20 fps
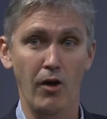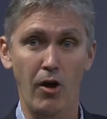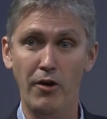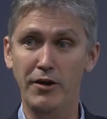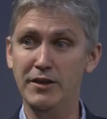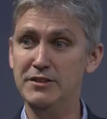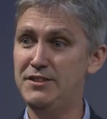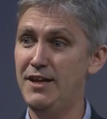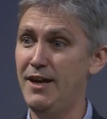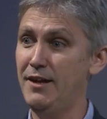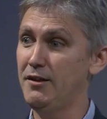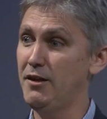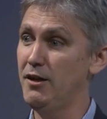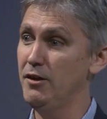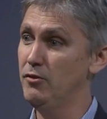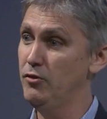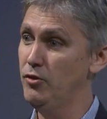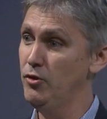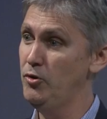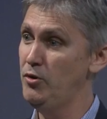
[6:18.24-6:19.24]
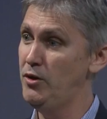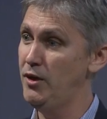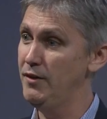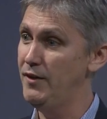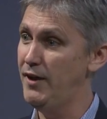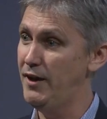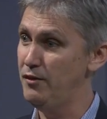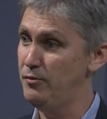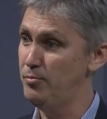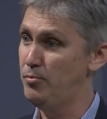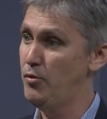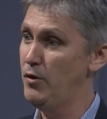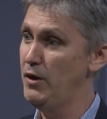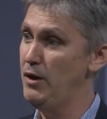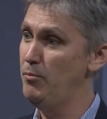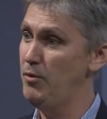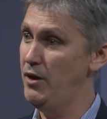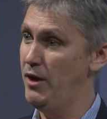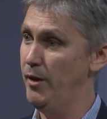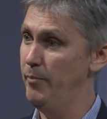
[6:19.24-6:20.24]
the R S A had concluded that its
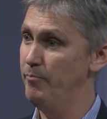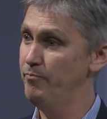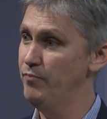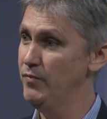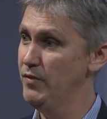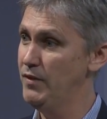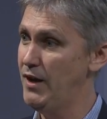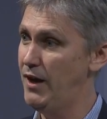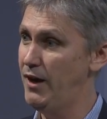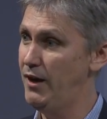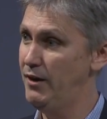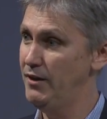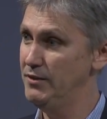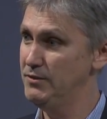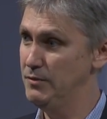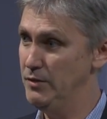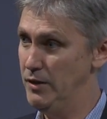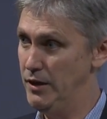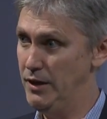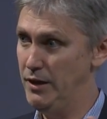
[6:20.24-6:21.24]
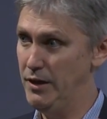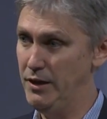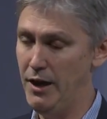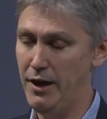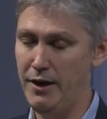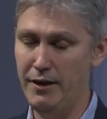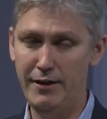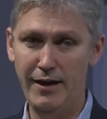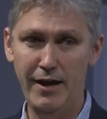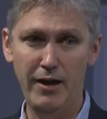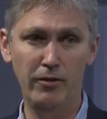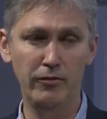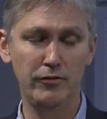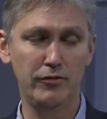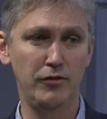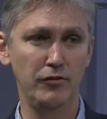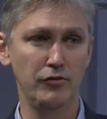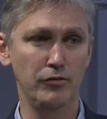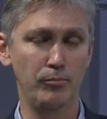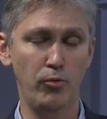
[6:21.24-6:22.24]
premium that it had, it had
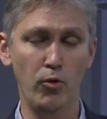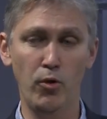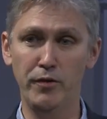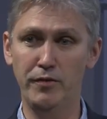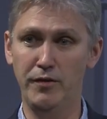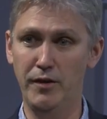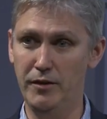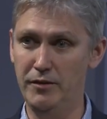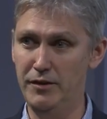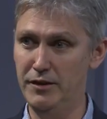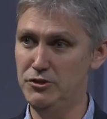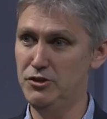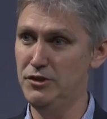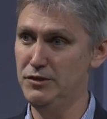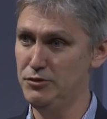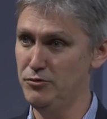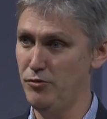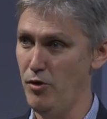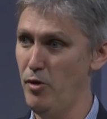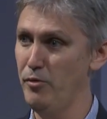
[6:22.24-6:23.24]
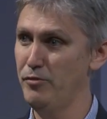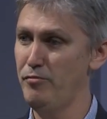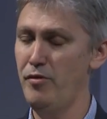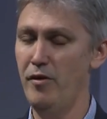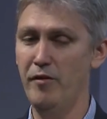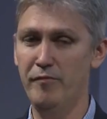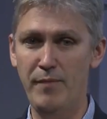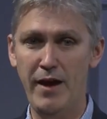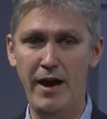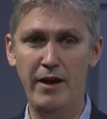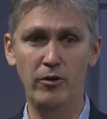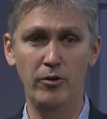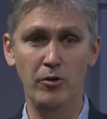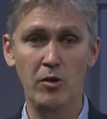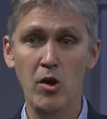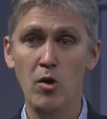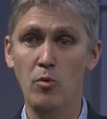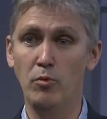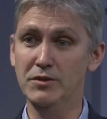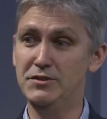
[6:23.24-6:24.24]
announced to support the indigenous growth of
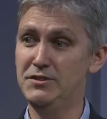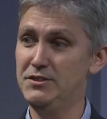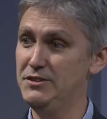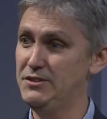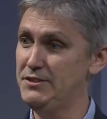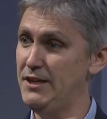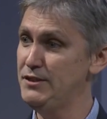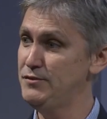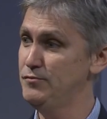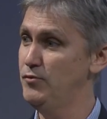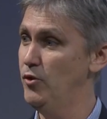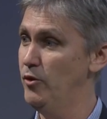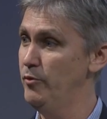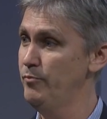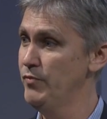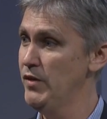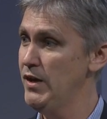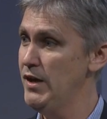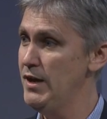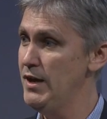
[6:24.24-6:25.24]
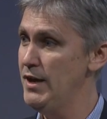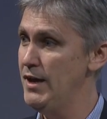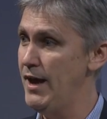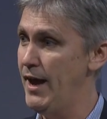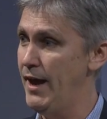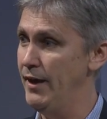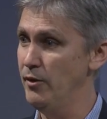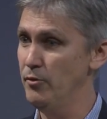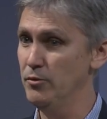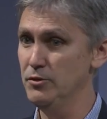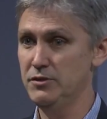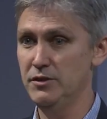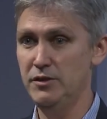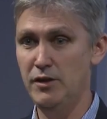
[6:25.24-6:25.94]
madder was successful. And there was